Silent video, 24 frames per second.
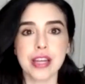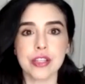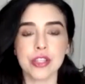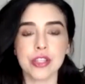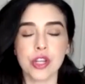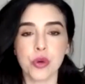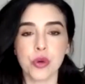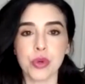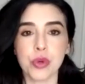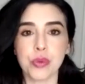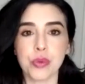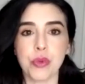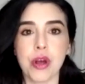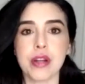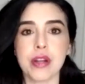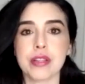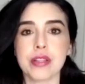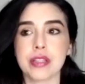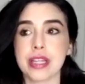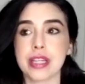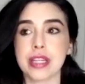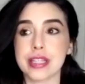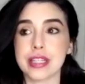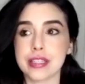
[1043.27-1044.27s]
we want
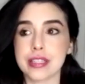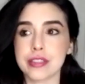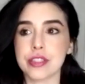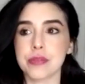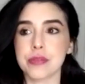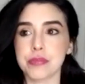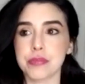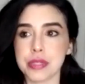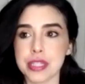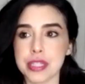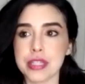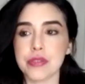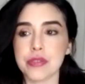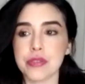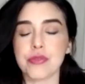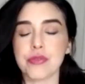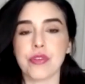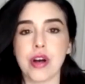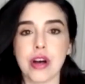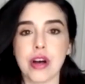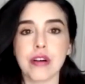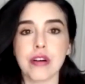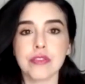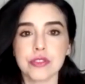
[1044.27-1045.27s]
to be
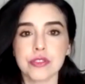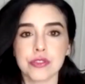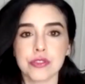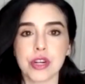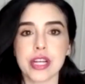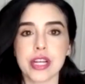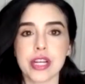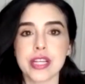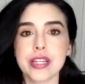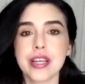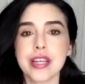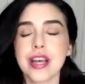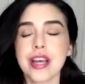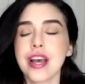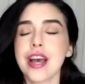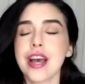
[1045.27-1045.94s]
involved, right?